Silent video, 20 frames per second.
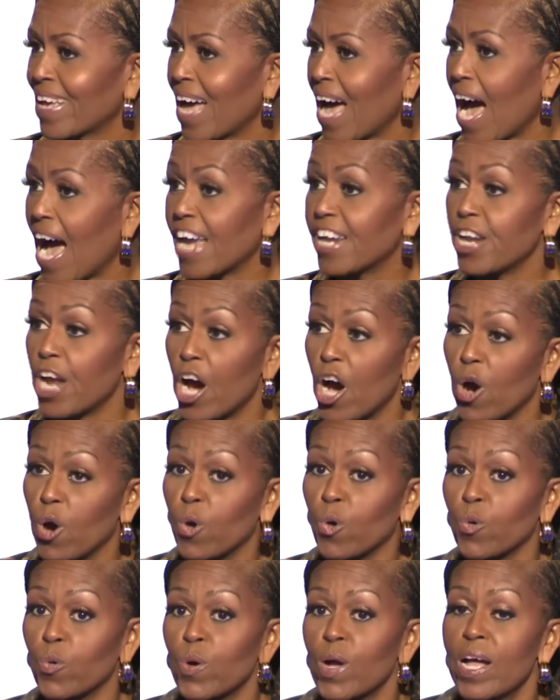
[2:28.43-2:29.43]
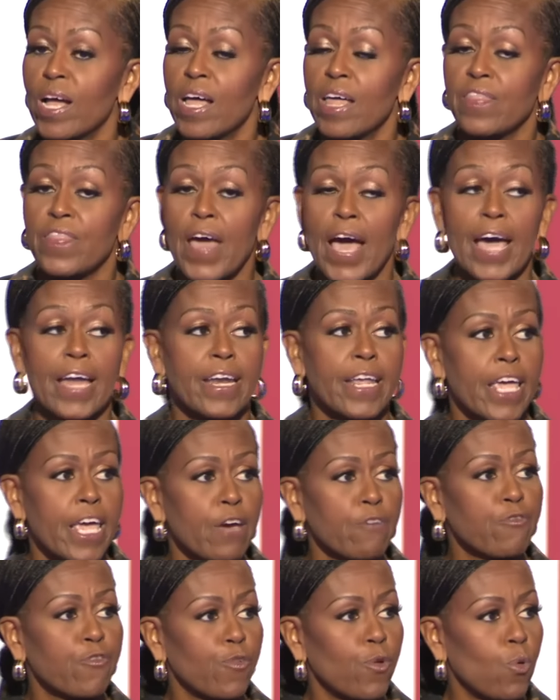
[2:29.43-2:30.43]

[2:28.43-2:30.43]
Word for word: I know that if